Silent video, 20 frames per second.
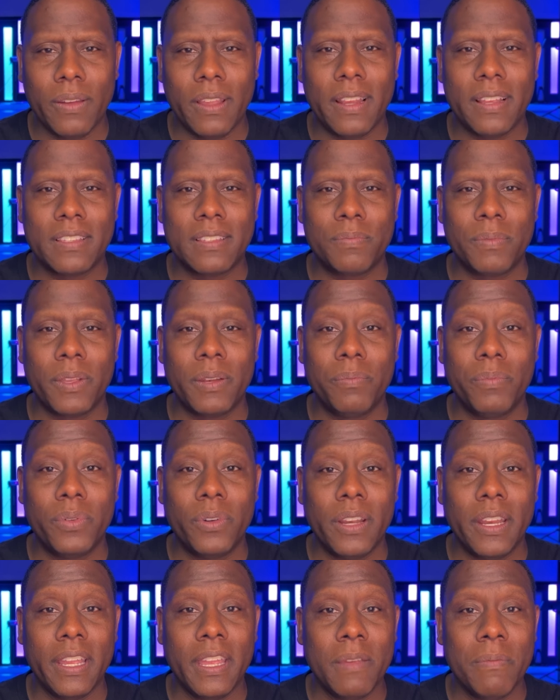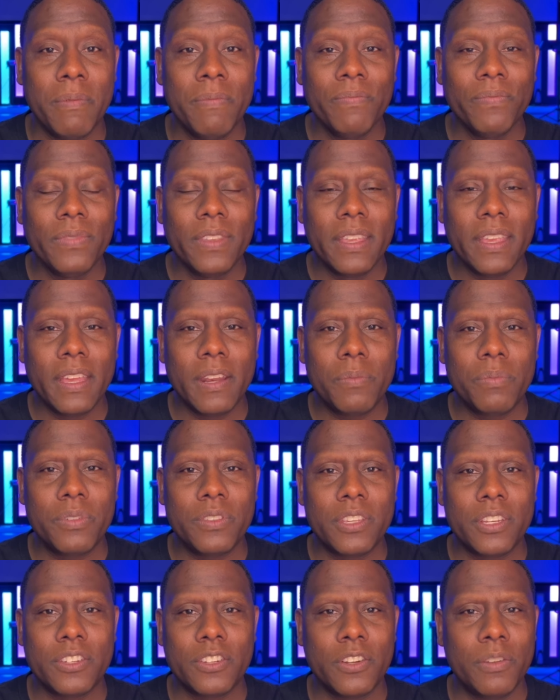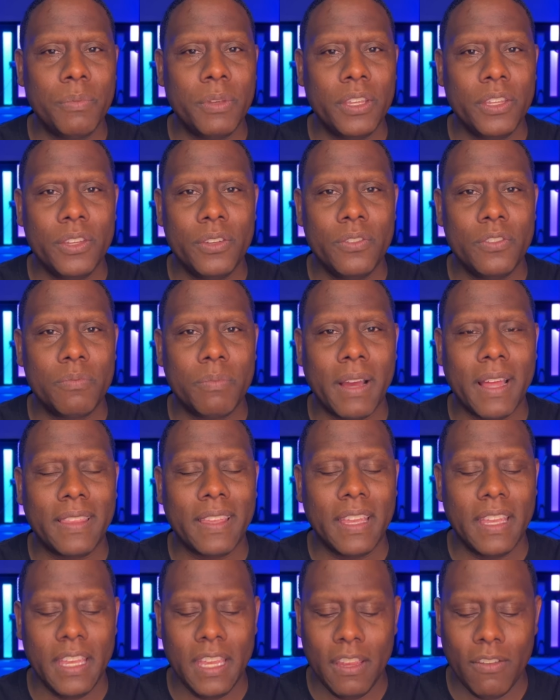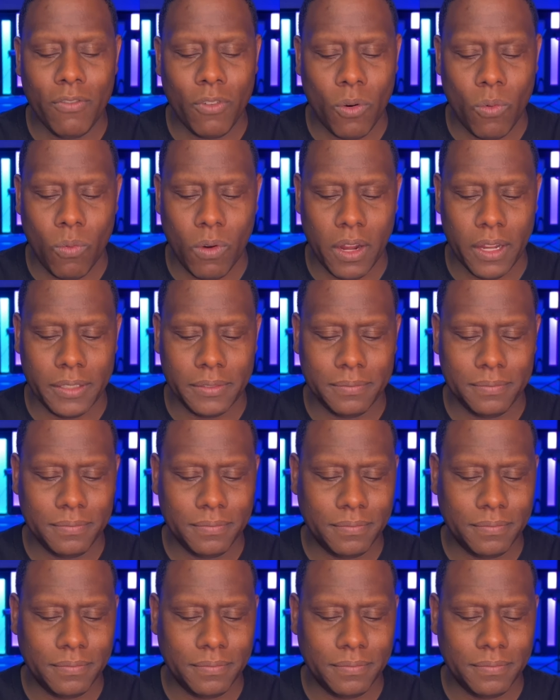It has been putting him in a position to be used by the evil one.